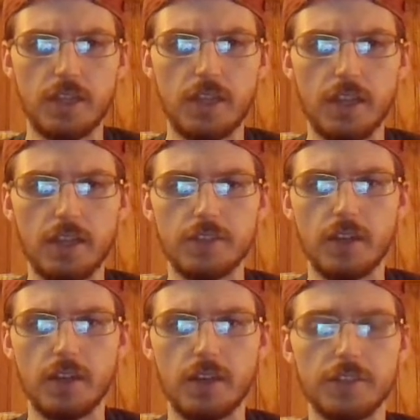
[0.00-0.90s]
and
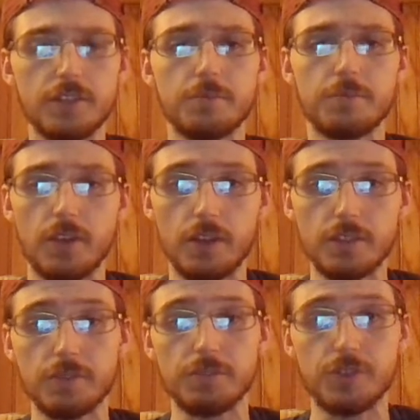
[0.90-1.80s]
hit the
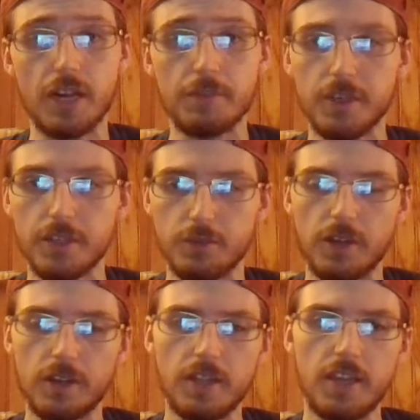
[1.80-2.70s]
subscribe button as
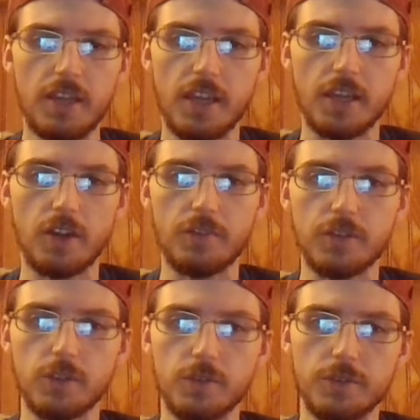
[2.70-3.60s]
well. And y'all have a good one.